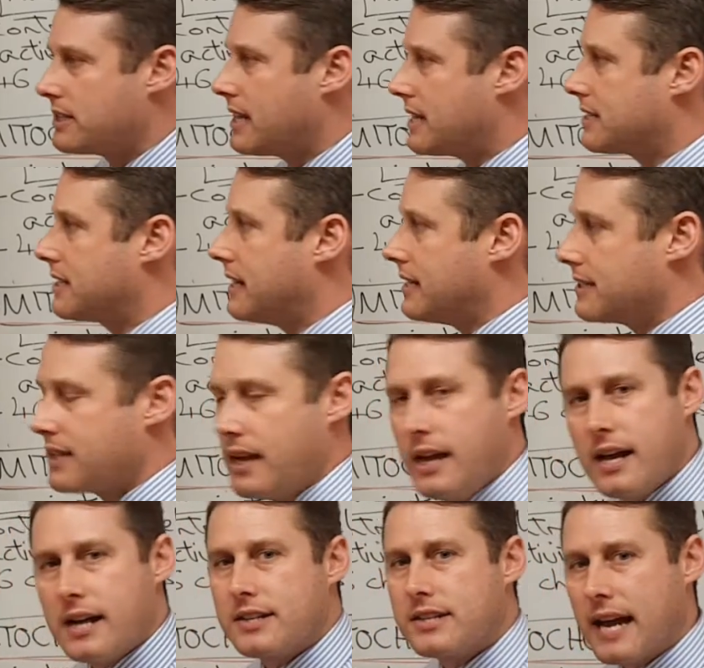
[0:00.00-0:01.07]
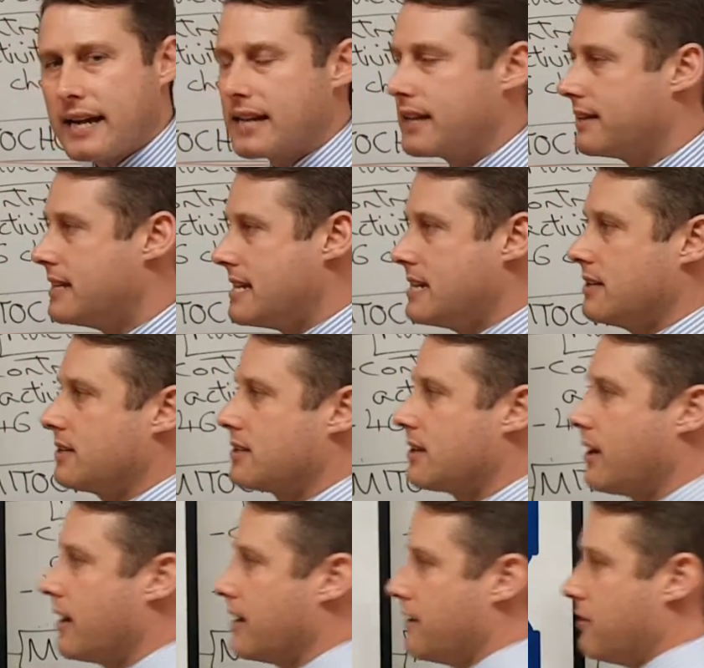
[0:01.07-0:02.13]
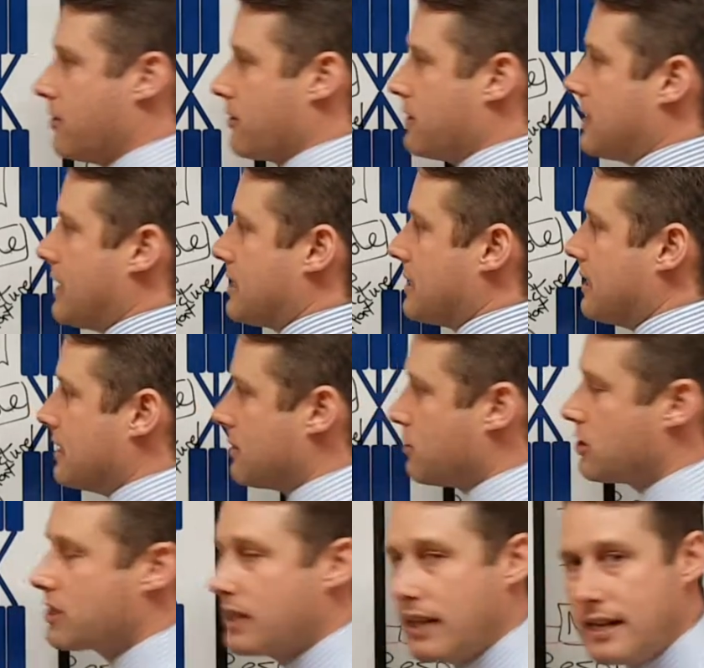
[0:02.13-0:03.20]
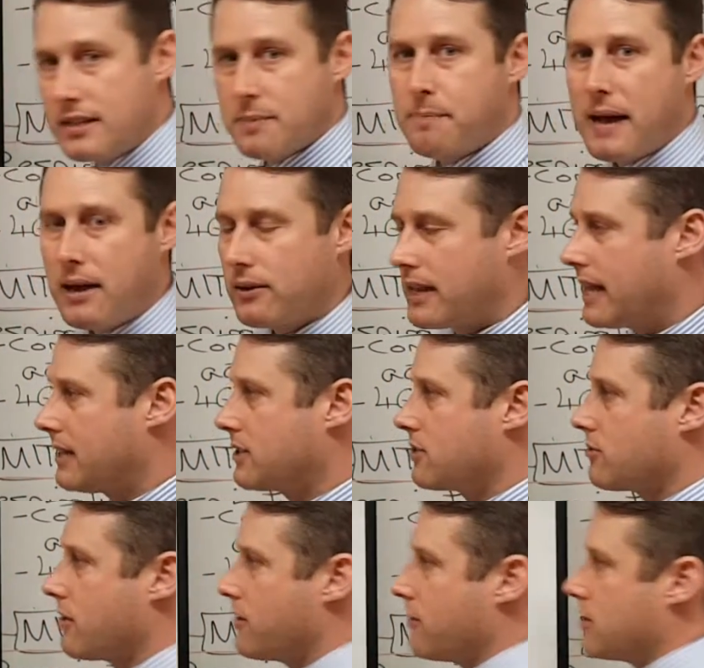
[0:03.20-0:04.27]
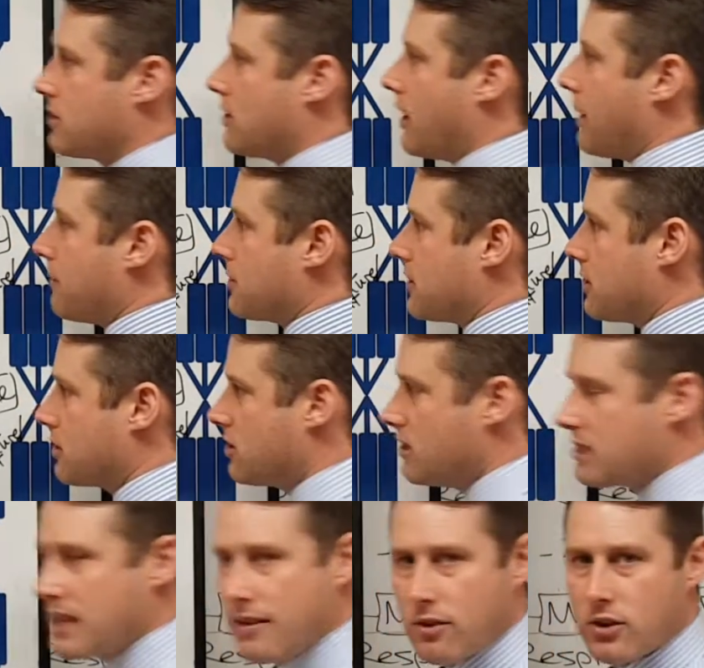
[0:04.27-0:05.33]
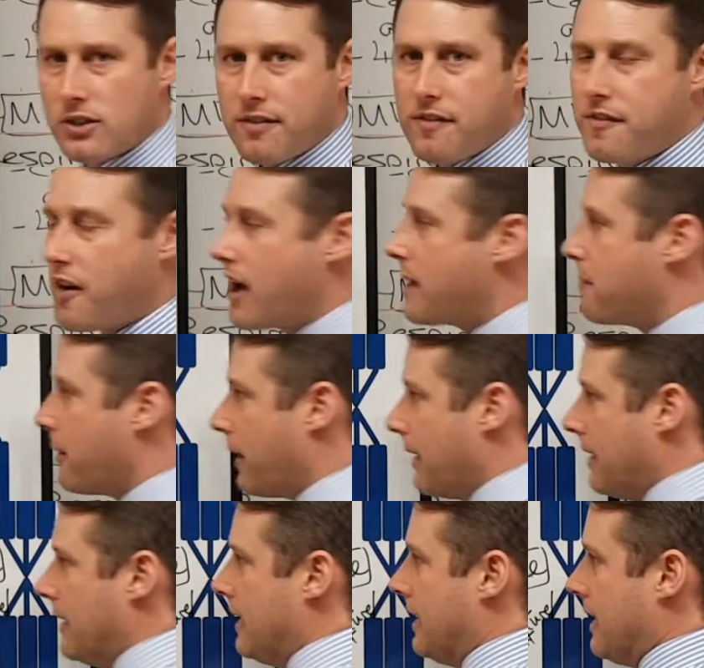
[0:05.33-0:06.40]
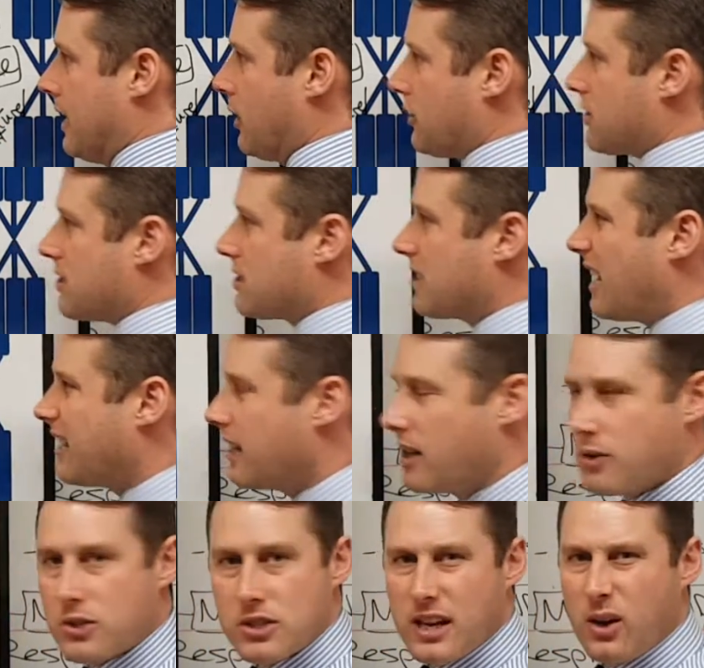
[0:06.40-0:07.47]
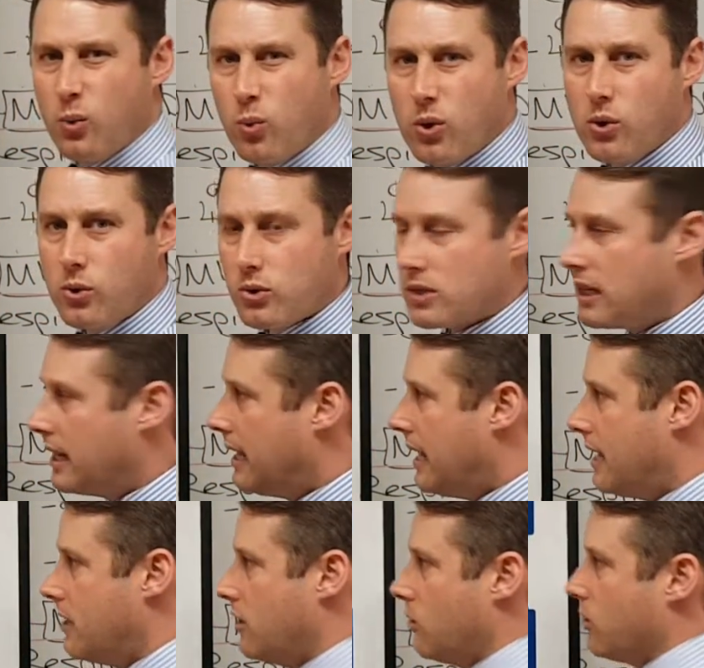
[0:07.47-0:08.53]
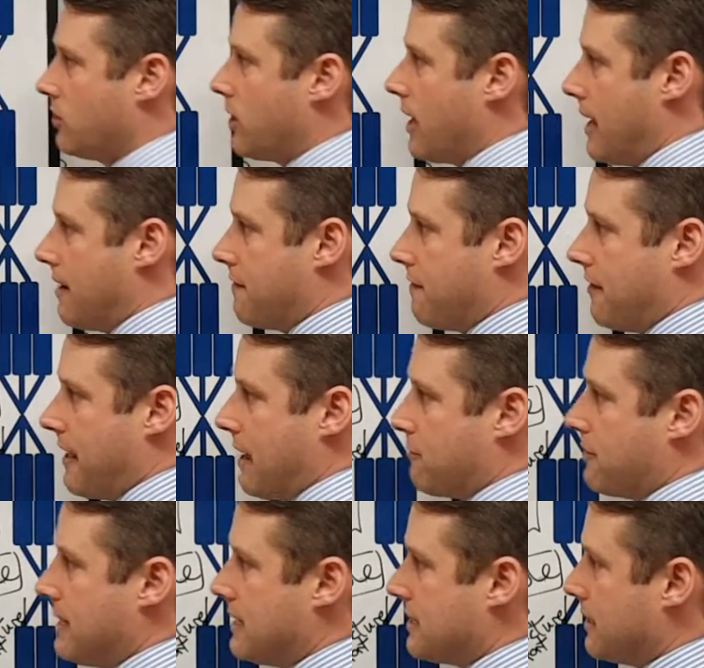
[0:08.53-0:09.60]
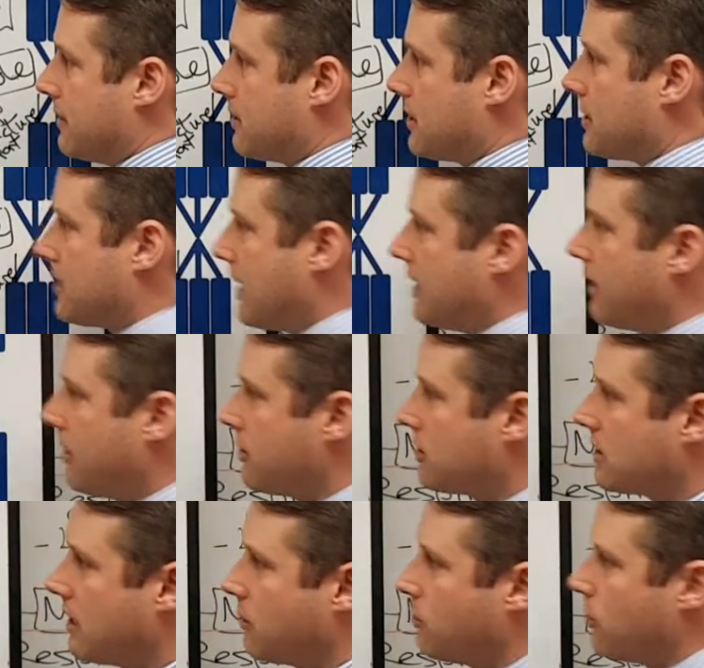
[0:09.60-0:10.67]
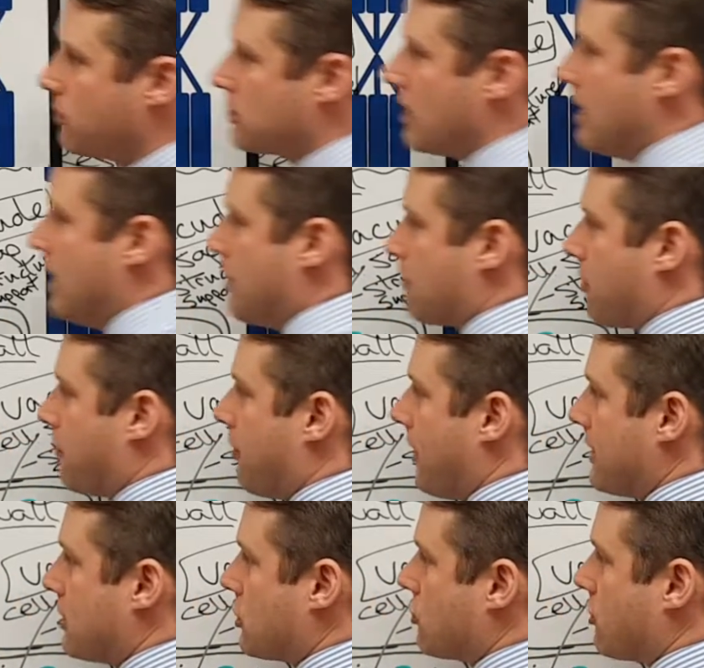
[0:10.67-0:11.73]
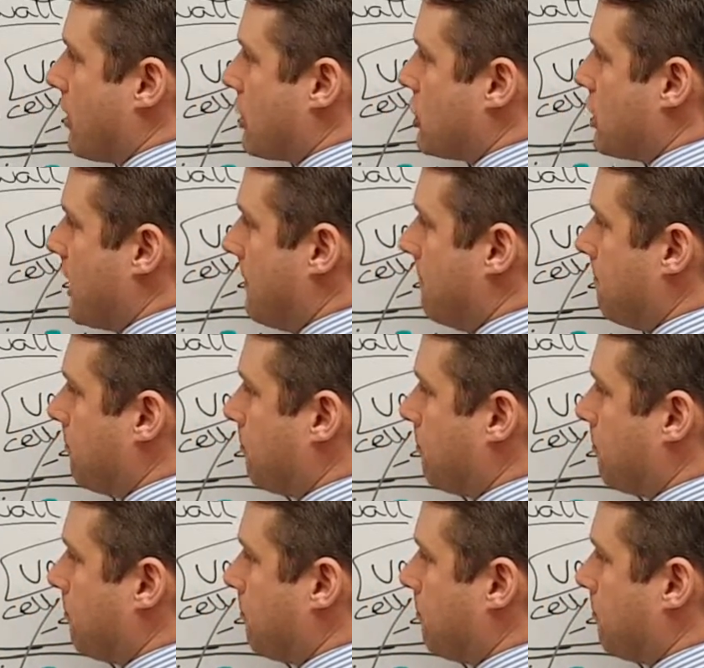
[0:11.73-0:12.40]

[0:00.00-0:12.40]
intestines, attacking the inside of your intestines, which can lead to bowel cancer over time. So it's good to have lots of fibre, lots of cellulose cell walls in your diet for that reason. So cellulose cell walls provide structure